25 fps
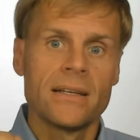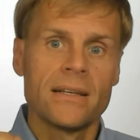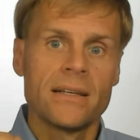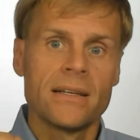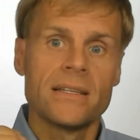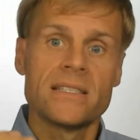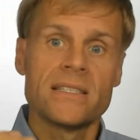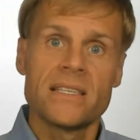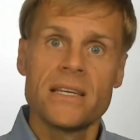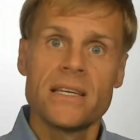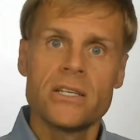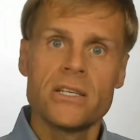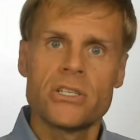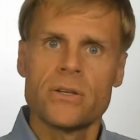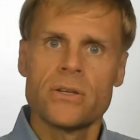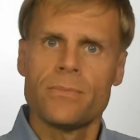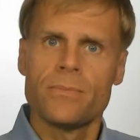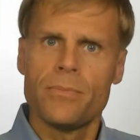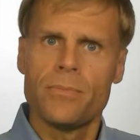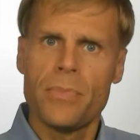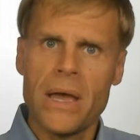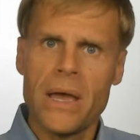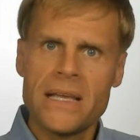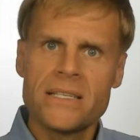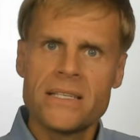decision
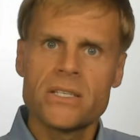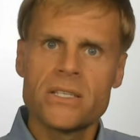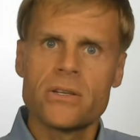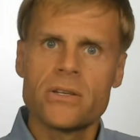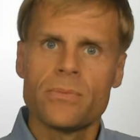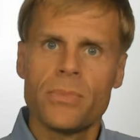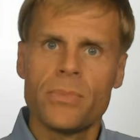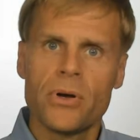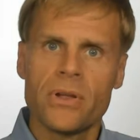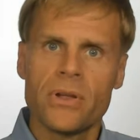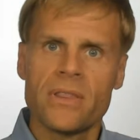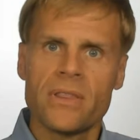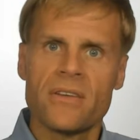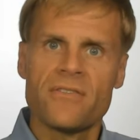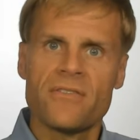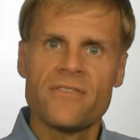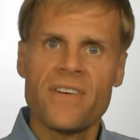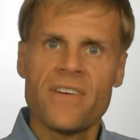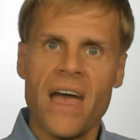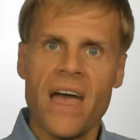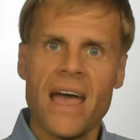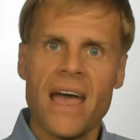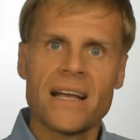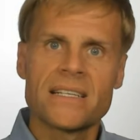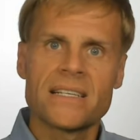based upon the
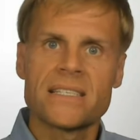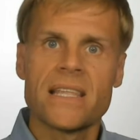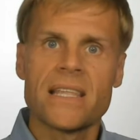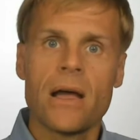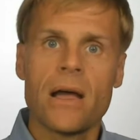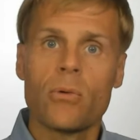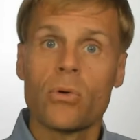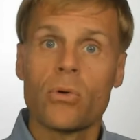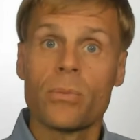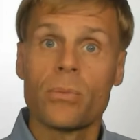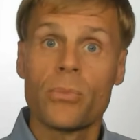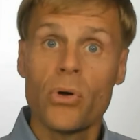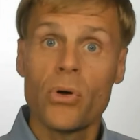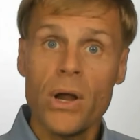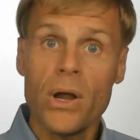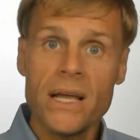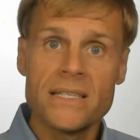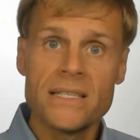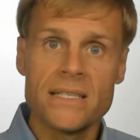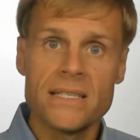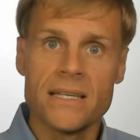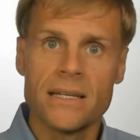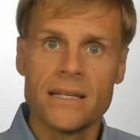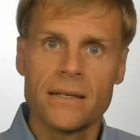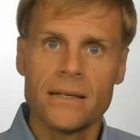facts that were
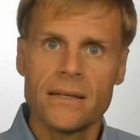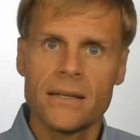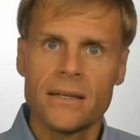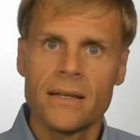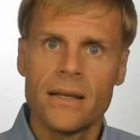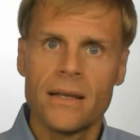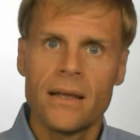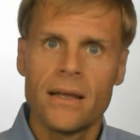present,